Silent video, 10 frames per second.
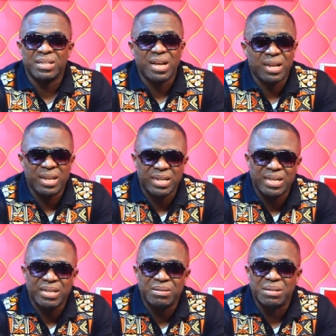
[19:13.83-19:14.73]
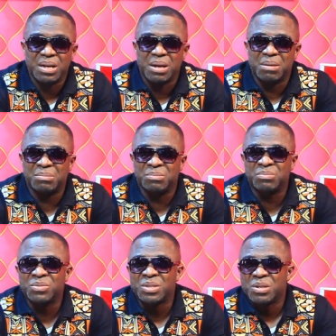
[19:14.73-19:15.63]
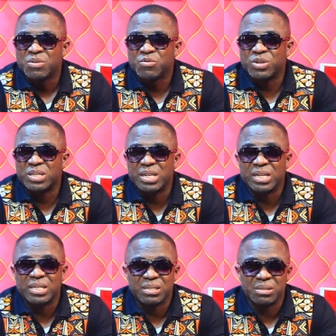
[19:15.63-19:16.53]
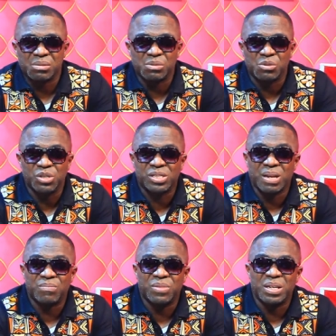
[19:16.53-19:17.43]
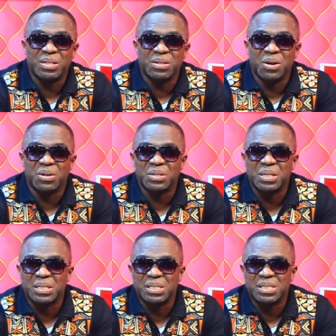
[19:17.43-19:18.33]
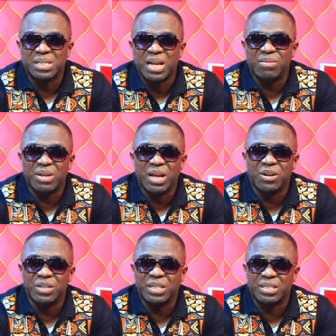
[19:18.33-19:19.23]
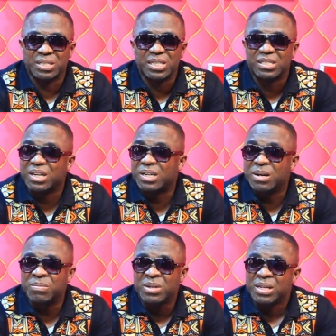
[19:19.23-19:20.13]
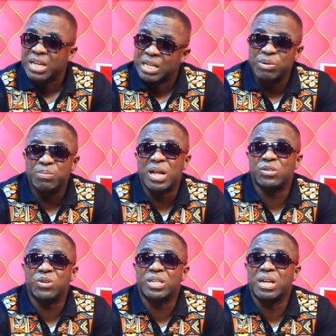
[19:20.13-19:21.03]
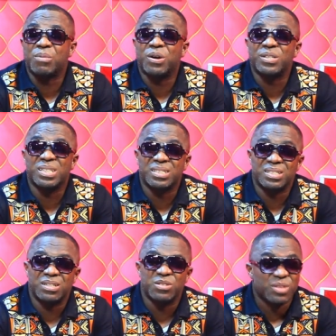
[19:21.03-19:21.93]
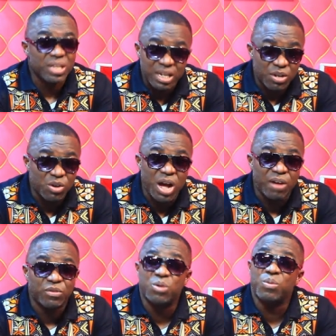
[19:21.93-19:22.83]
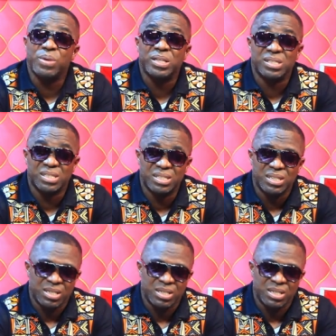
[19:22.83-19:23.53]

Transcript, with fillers: other day, Wizkid wrote something on his timeline, on his Instagram, and people are talking about it. You think they don't have low moments?